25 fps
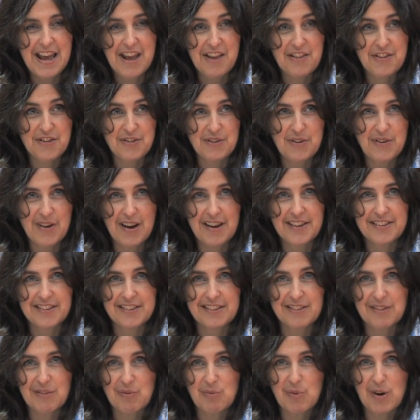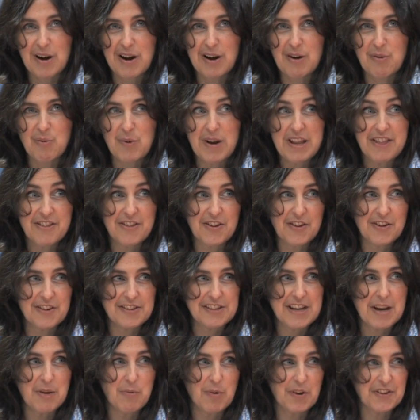through us, where we
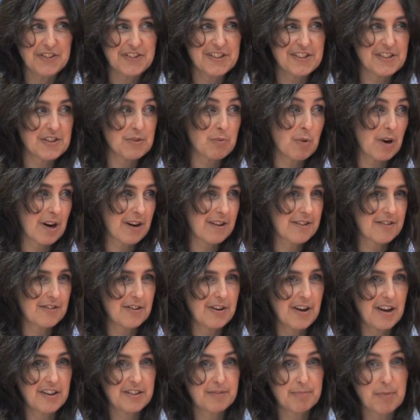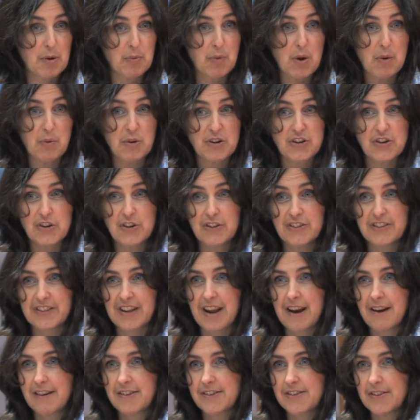thought he wanted to work through us, but we were too
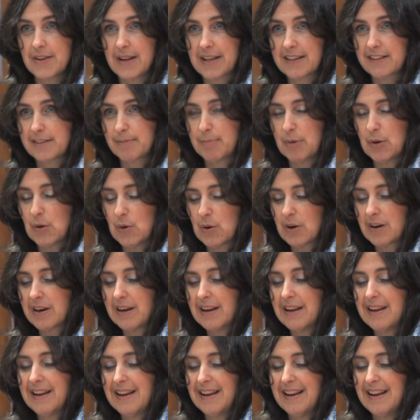scared to explore,